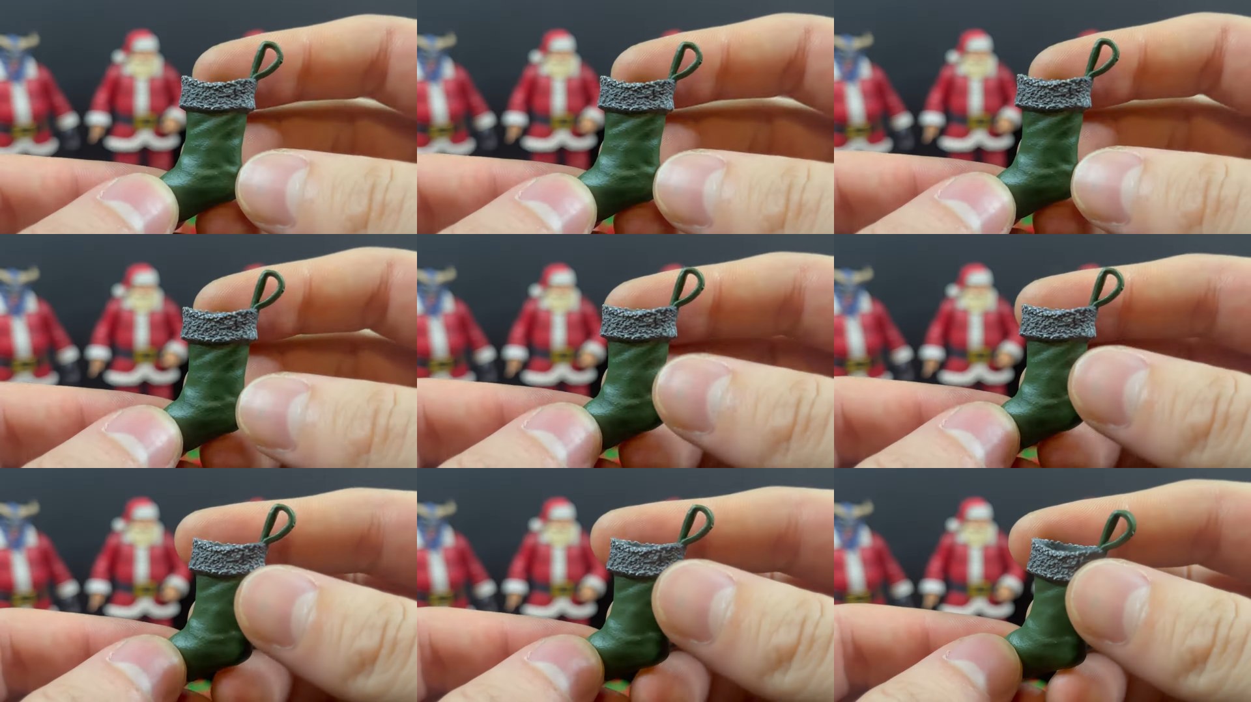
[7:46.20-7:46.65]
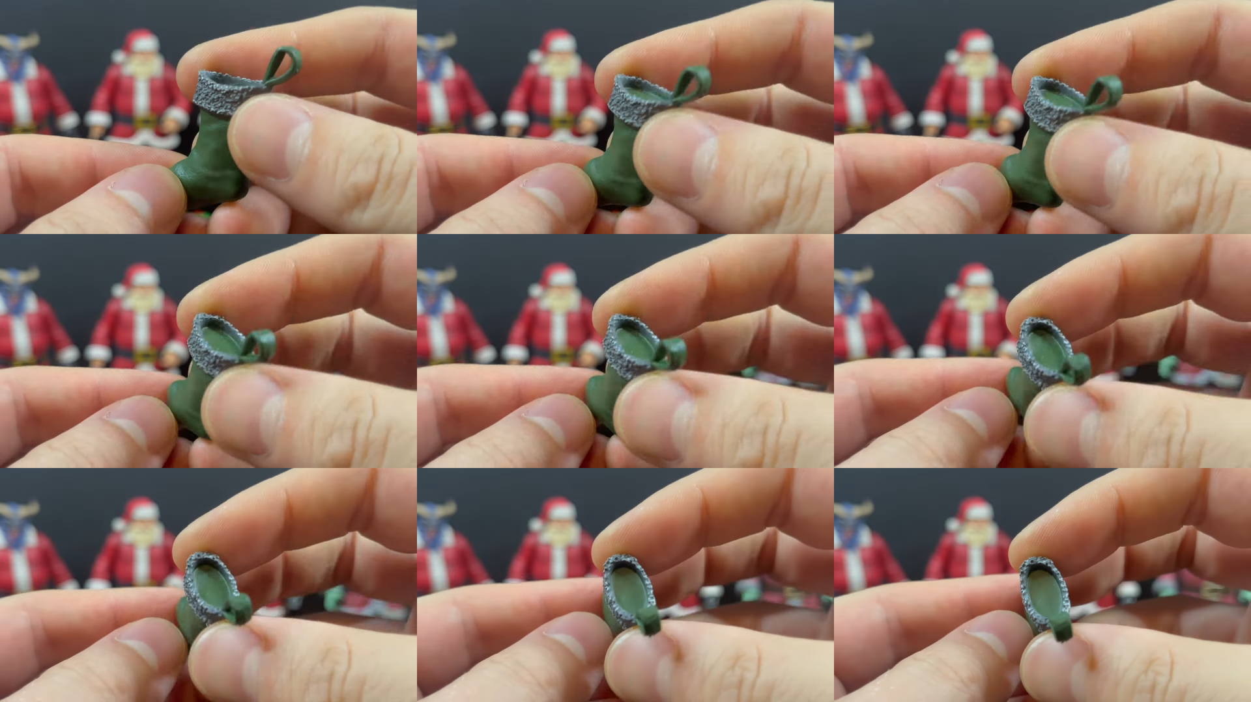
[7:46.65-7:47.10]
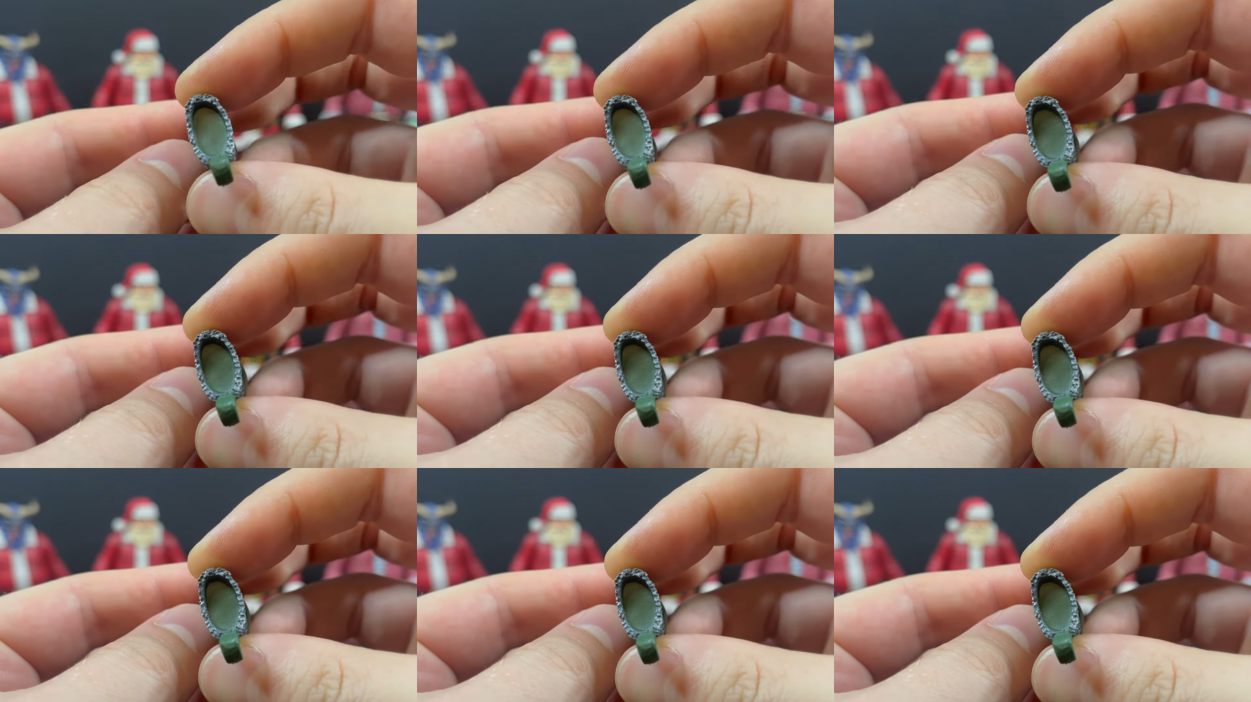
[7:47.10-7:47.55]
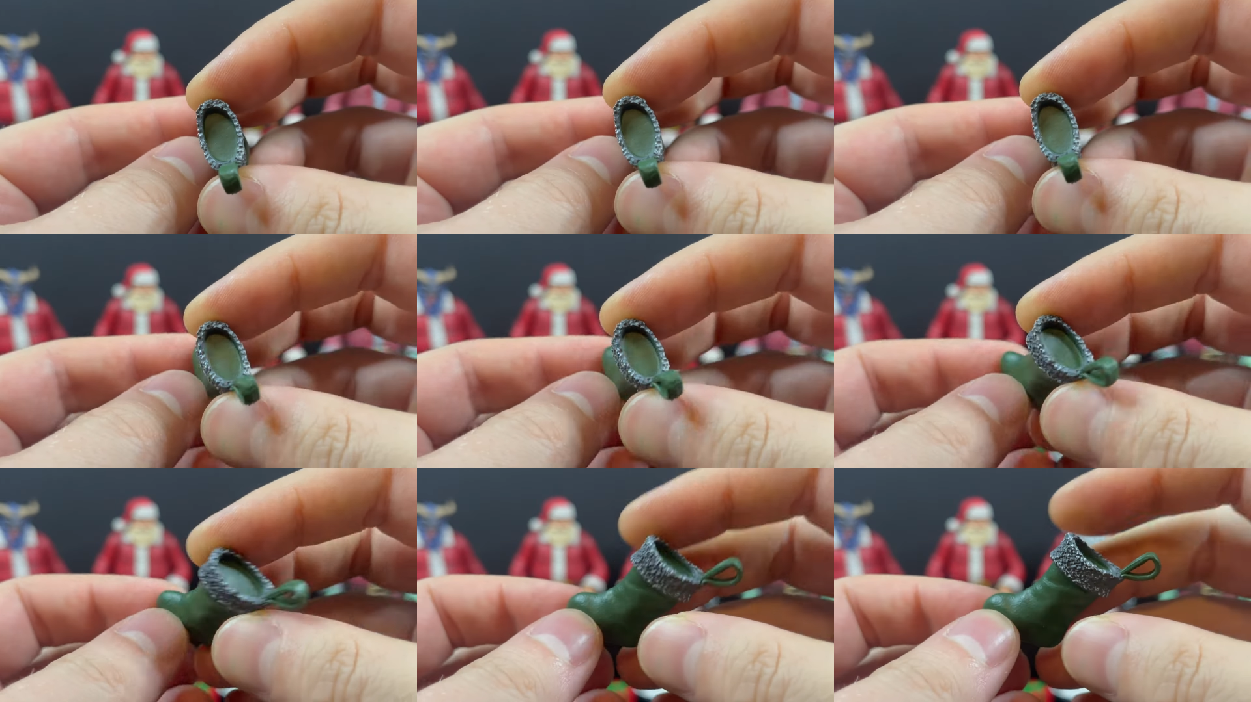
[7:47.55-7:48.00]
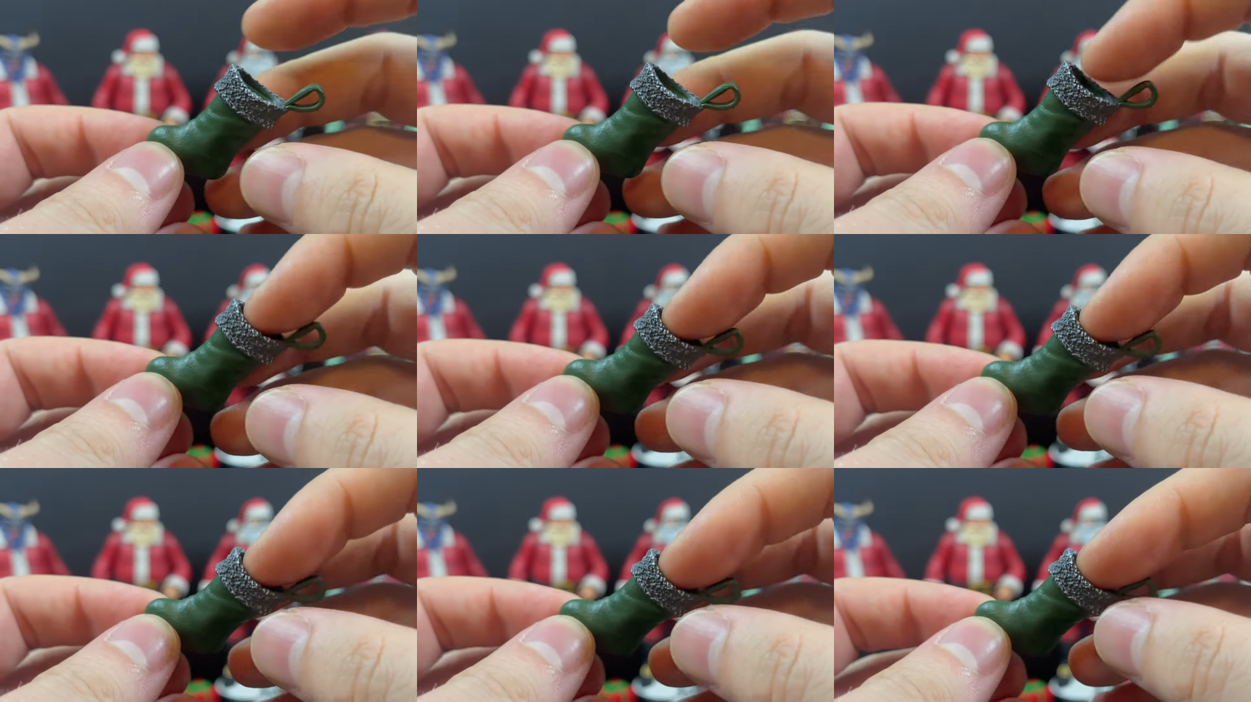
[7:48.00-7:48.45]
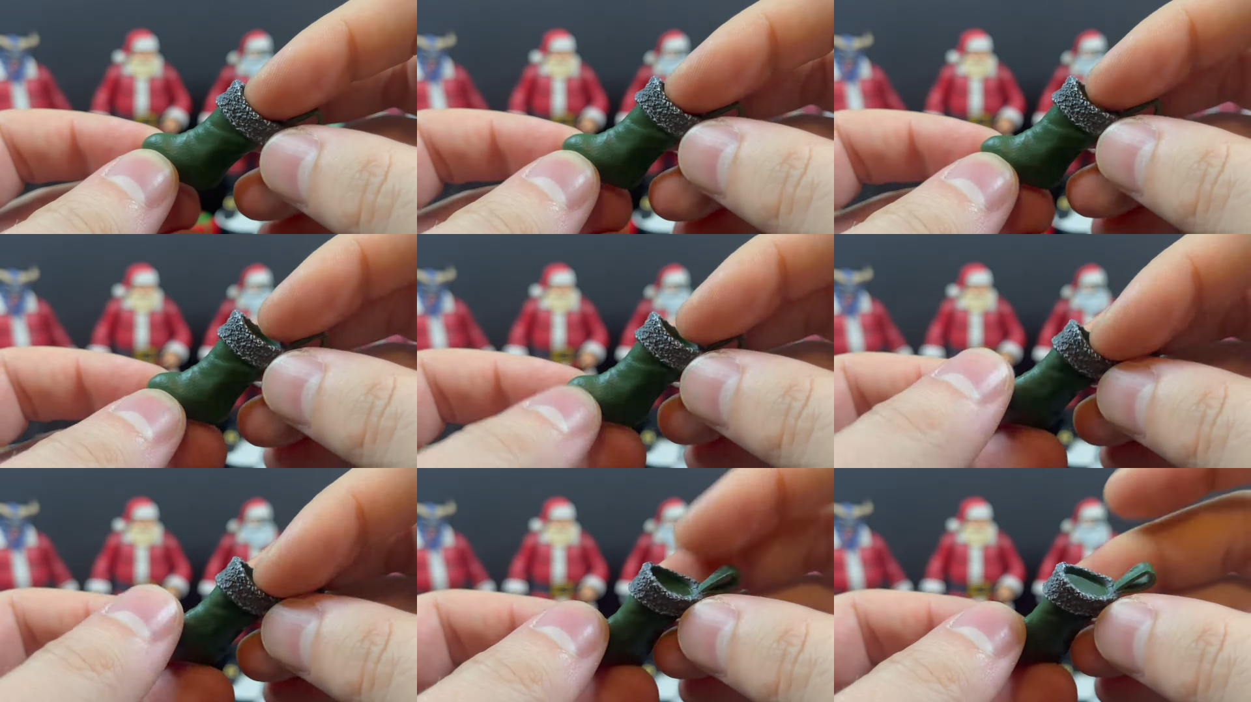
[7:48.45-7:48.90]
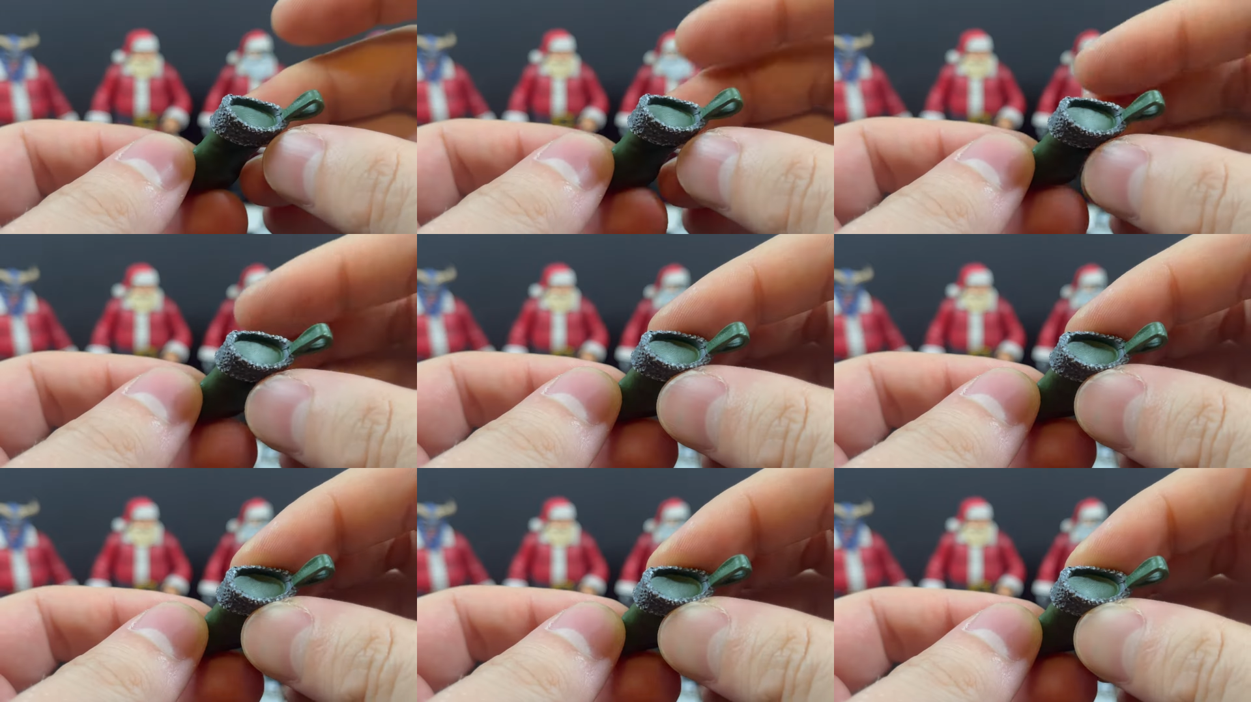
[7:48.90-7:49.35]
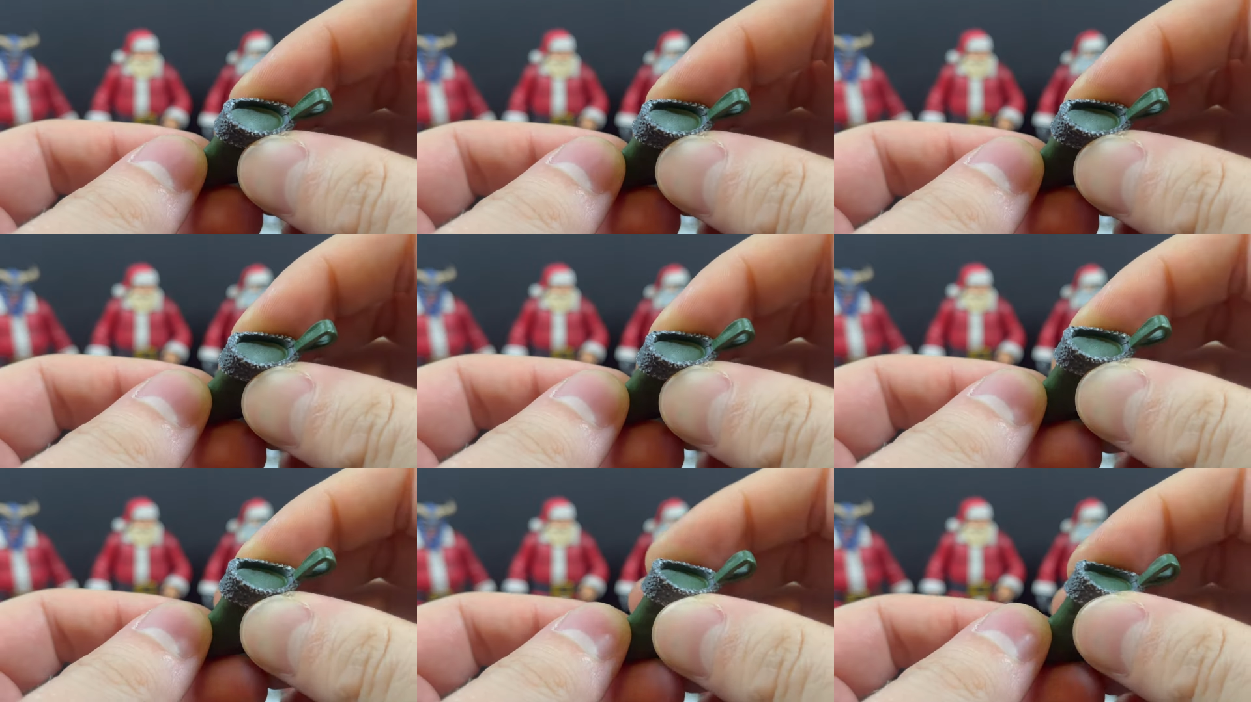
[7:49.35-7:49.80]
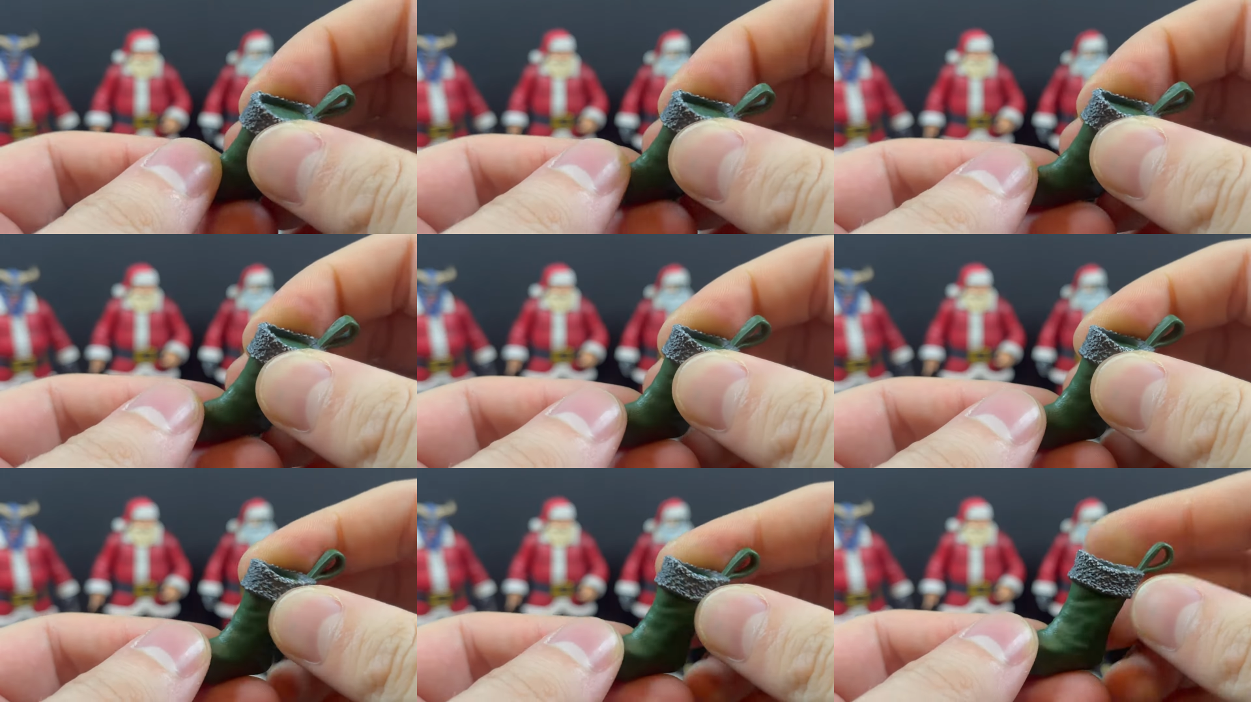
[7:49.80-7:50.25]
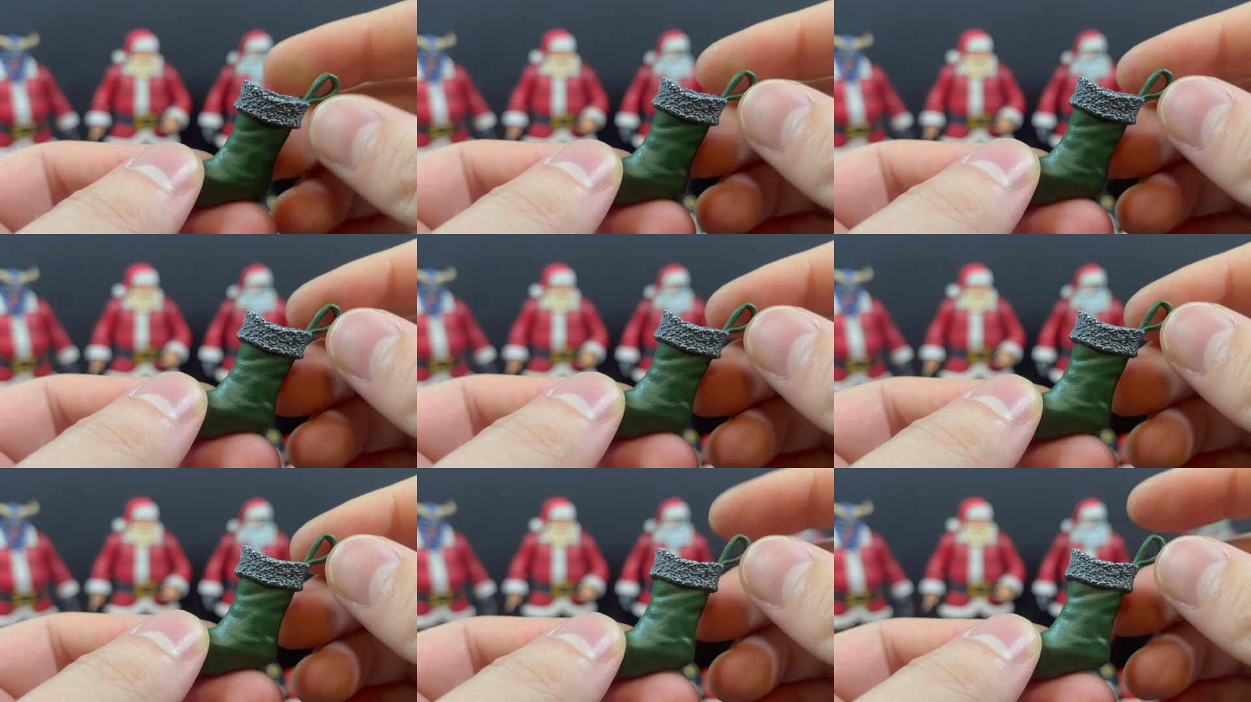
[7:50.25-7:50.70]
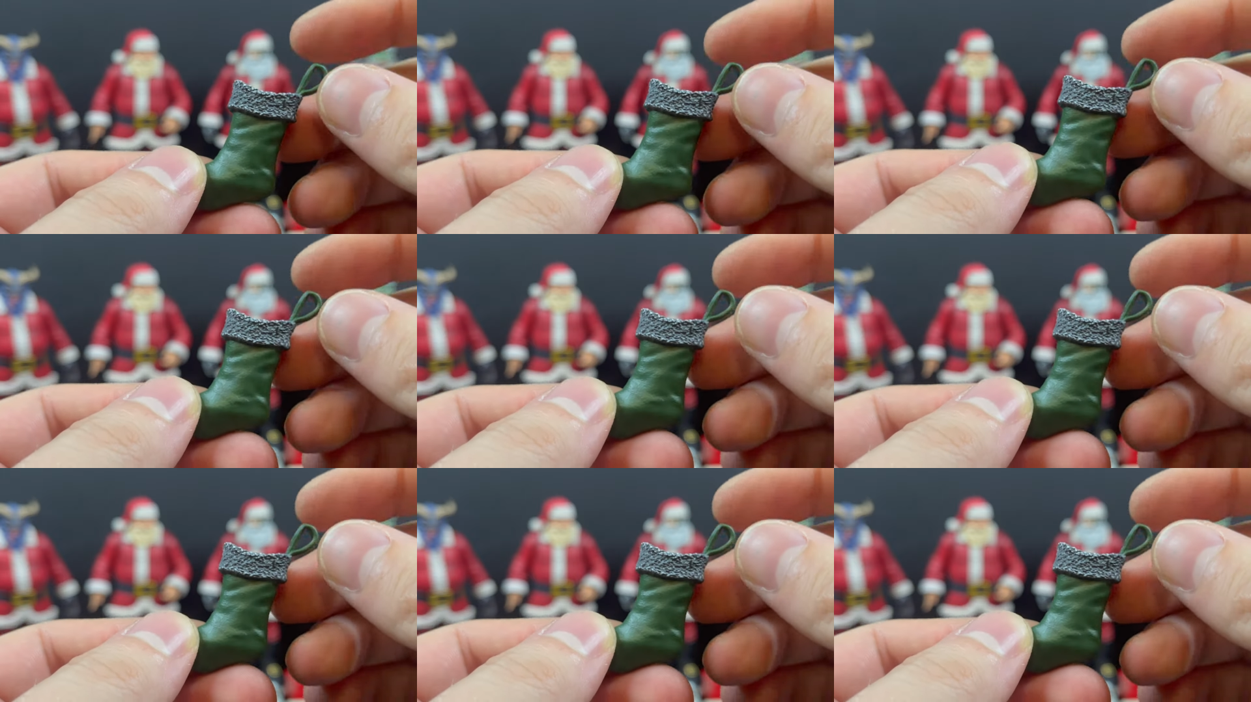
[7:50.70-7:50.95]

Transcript: Nobody's mouth can be seen.